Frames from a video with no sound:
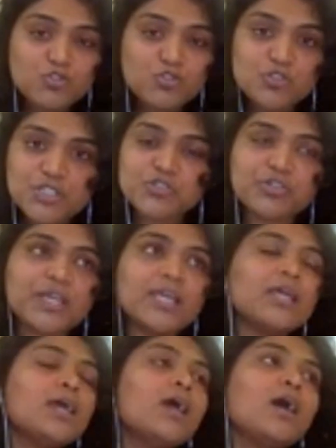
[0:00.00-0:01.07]
judiciary
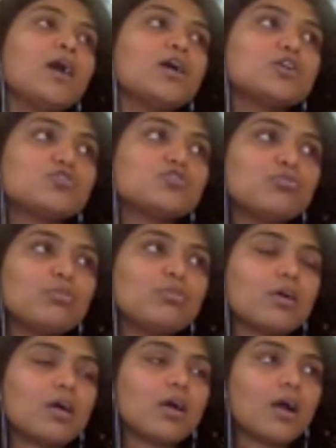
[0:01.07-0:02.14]
to
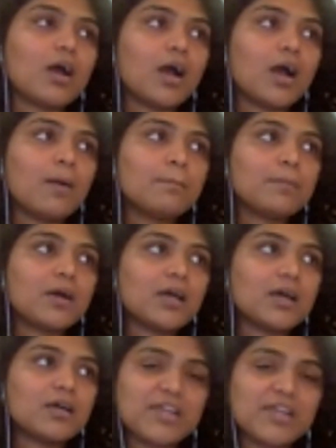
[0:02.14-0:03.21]
uh,
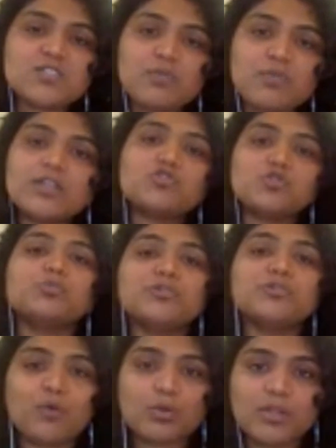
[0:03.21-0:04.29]
raise one issue
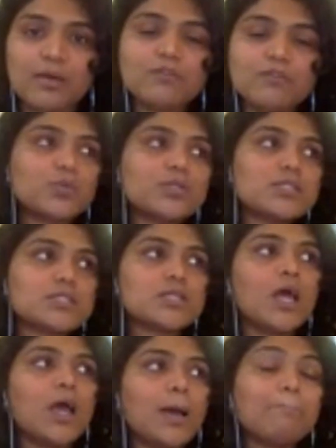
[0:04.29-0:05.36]
before them, which was
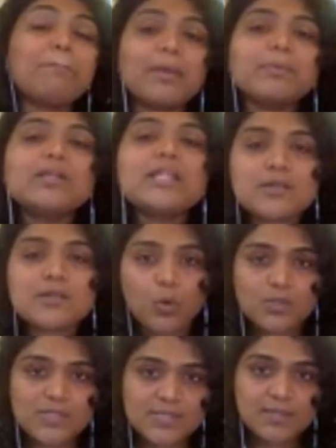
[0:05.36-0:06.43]
paperless
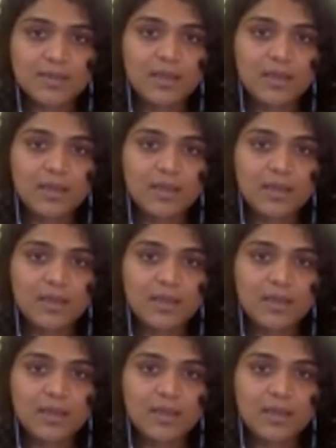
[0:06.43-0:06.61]
courts.